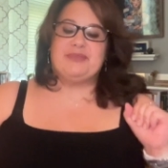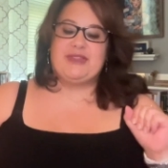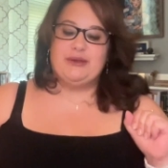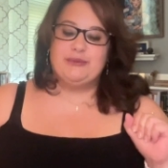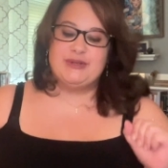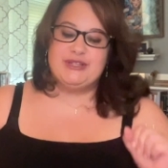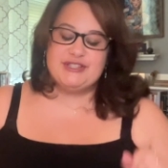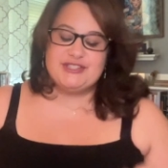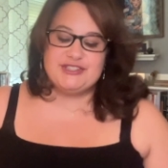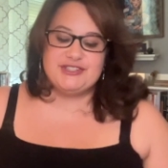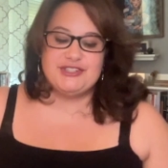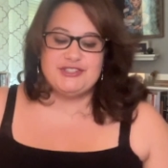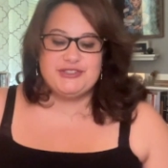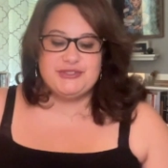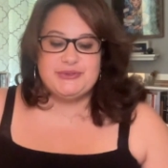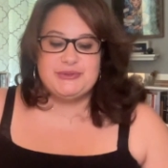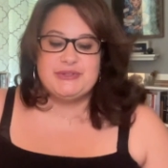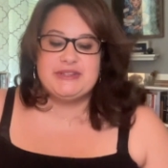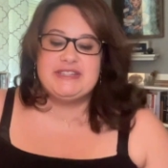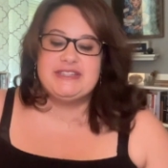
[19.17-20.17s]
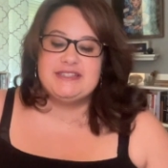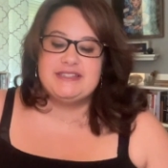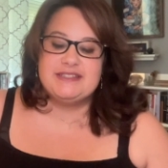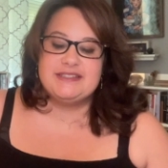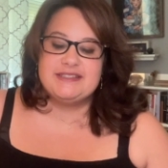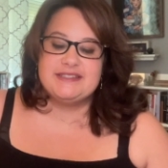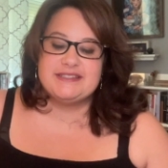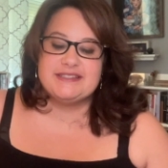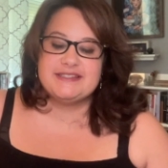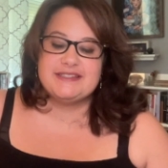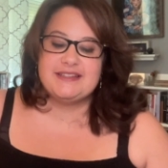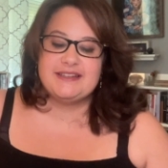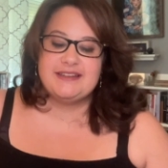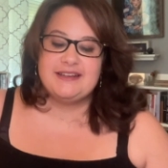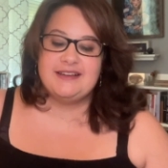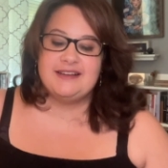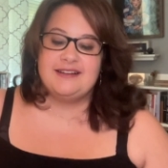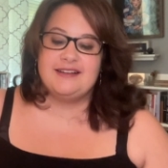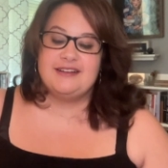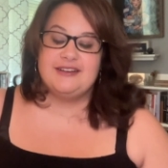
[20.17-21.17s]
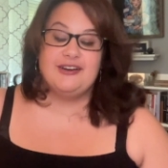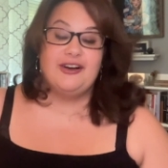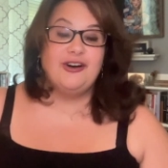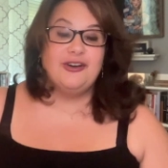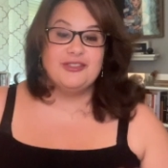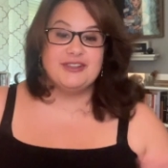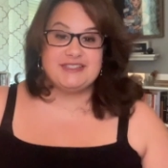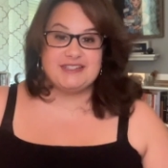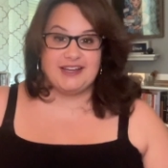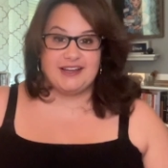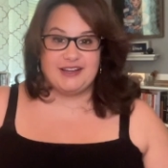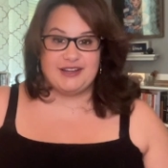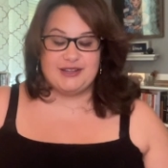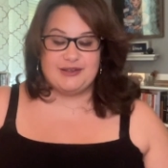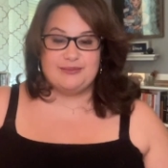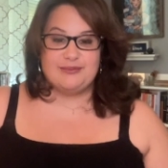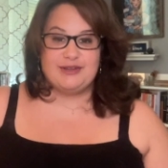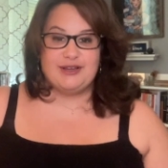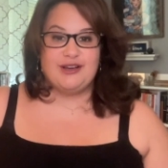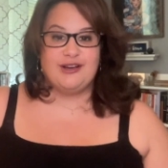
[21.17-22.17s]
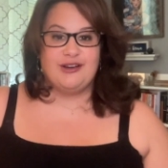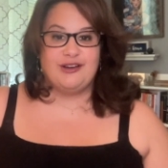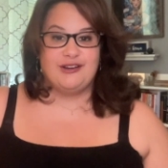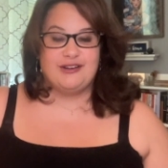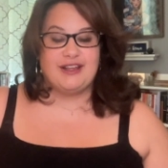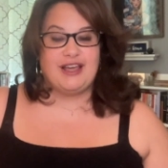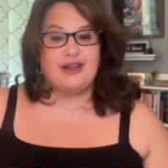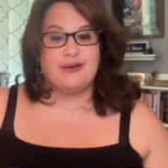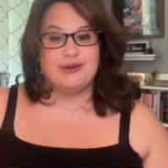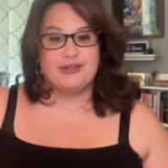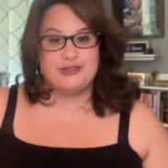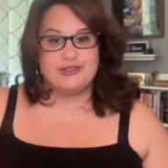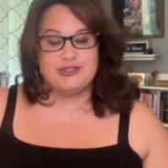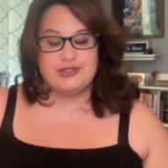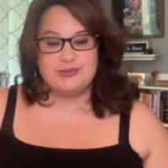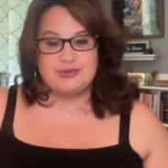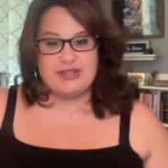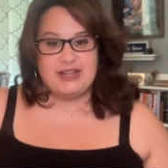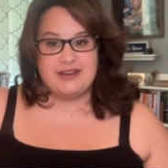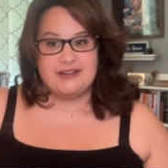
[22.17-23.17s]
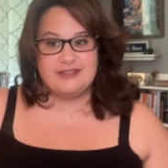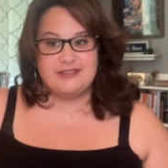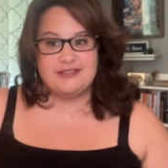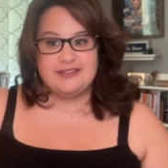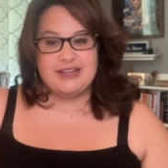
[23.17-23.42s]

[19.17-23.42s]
We used to do these all the time on our YouTube channel.